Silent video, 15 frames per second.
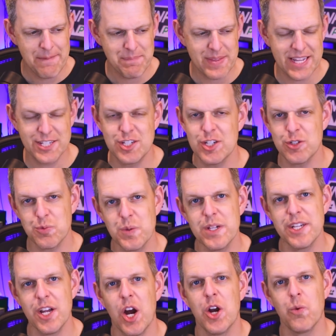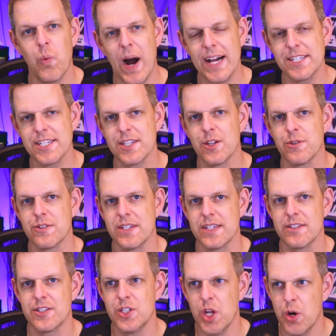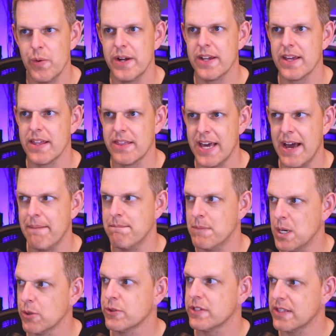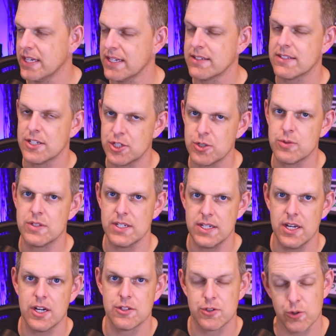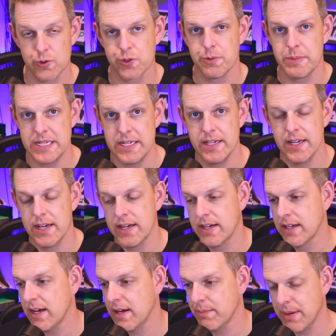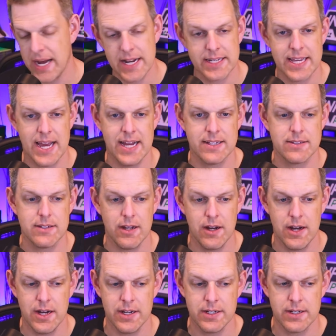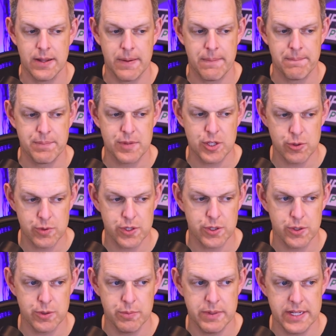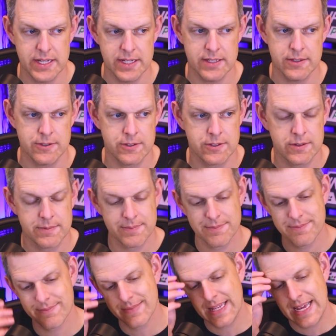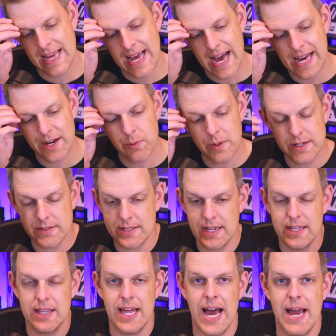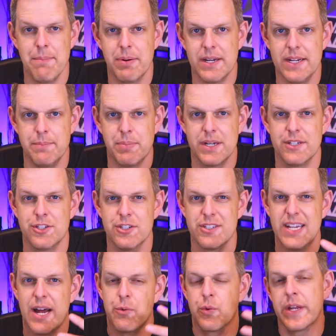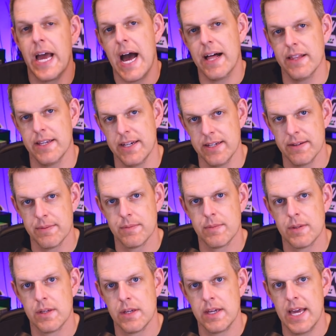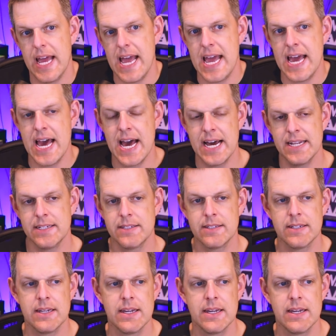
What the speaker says: it's just really hard watching those things, knowing that most things that you see on social media, on podcasts, on YouTube is, I don't want to say a lie, but it's just not reality. And